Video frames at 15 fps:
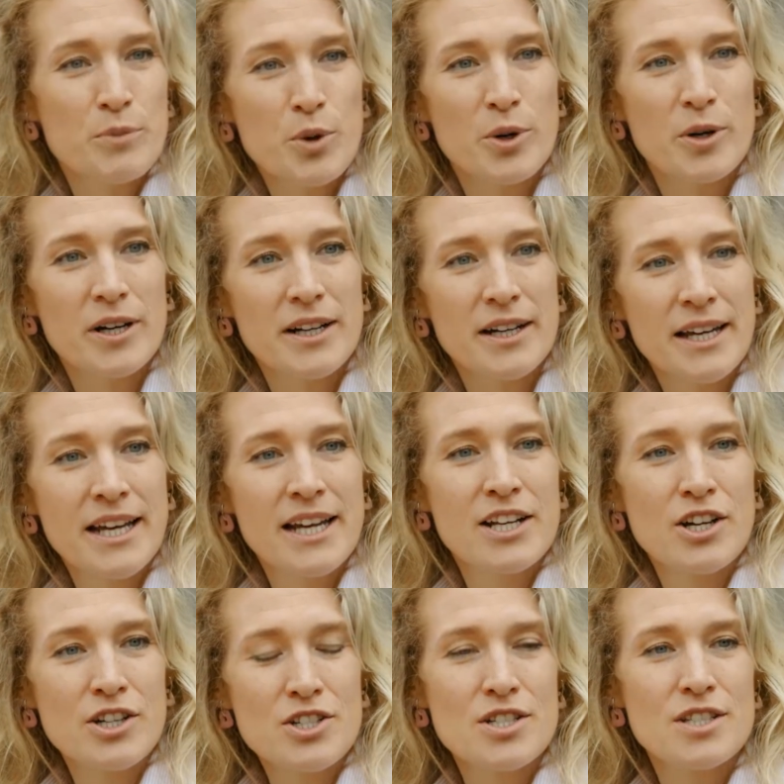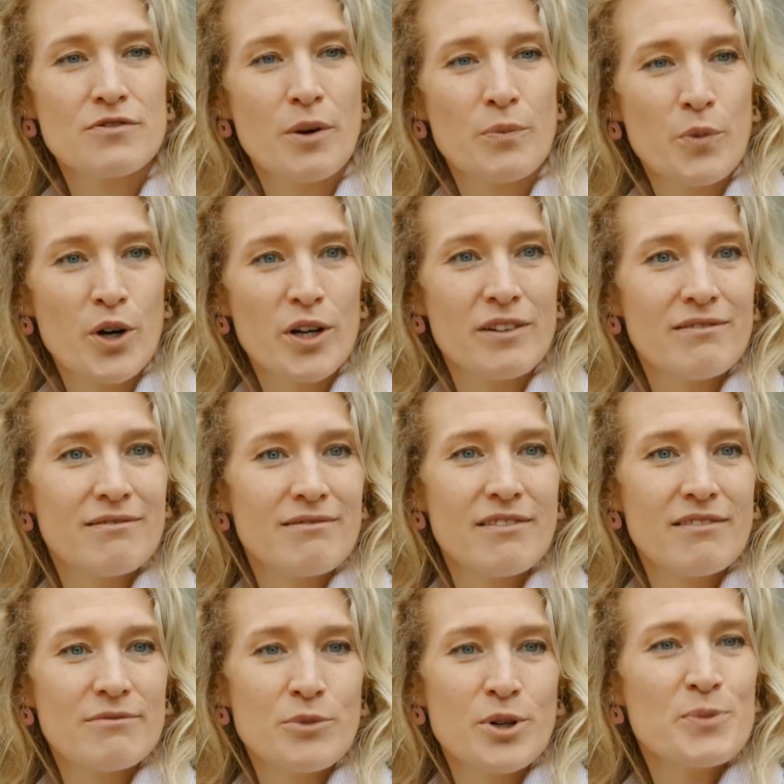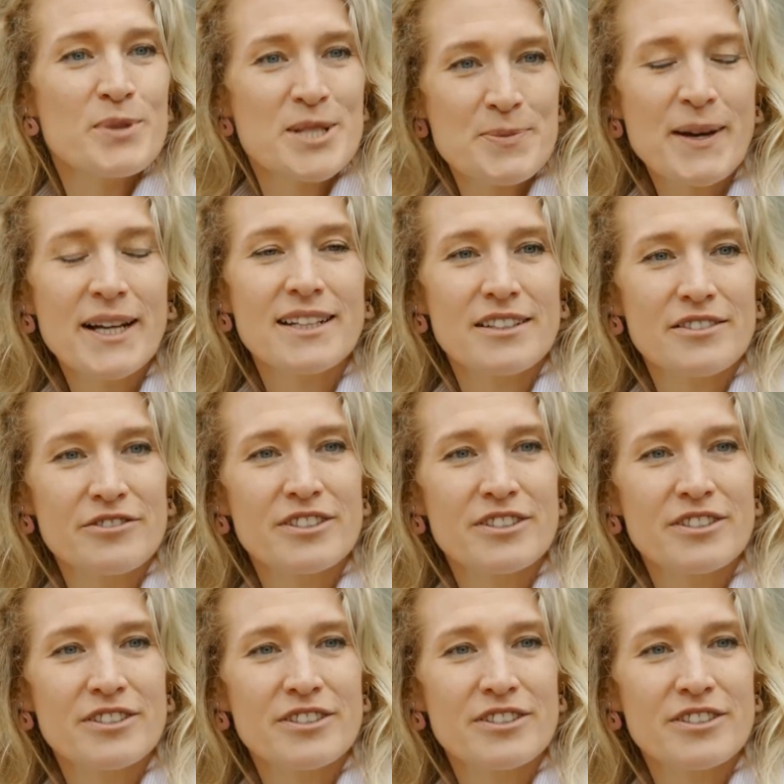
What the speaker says: more, not just from one perspective.